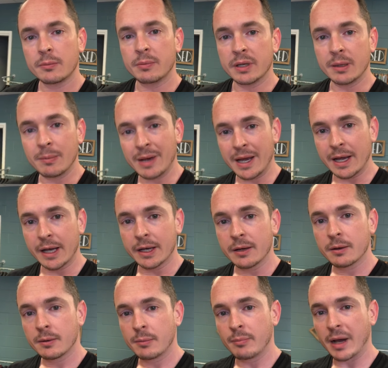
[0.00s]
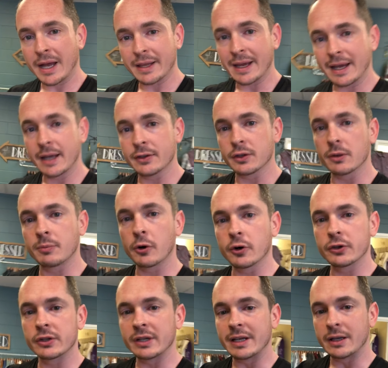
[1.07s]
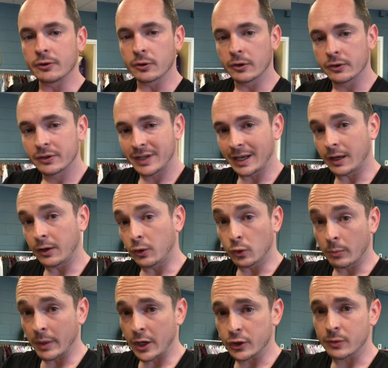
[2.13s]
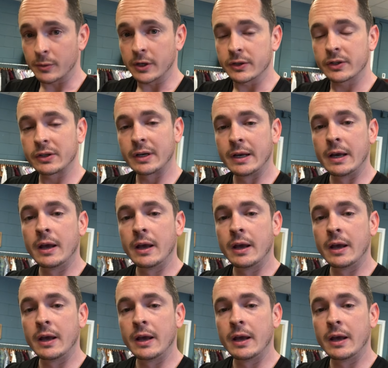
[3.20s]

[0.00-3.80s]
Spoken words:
being made by the hands of the person either taking your measurements